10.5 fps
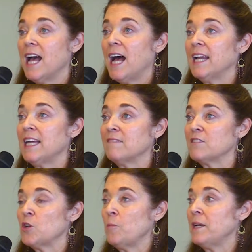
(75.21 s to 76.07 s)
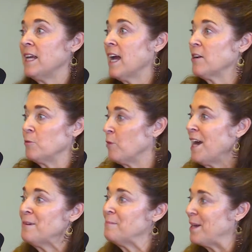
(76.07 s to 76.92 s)
I have so many I could
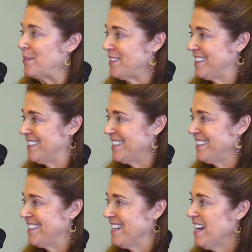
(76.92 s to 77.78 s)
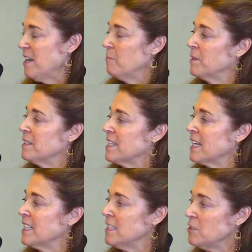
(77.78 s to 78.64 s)
write about, but it's like
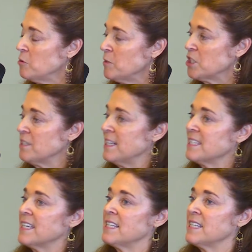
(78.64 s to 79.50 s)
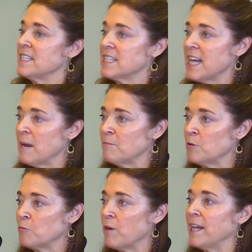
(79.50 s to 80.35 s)
an intuition that says it's time
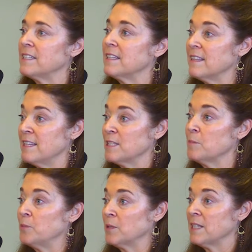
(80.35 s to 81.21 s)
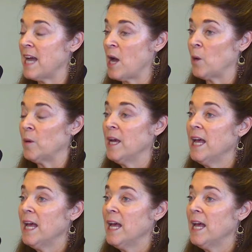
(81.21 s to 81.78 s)
to write this book now.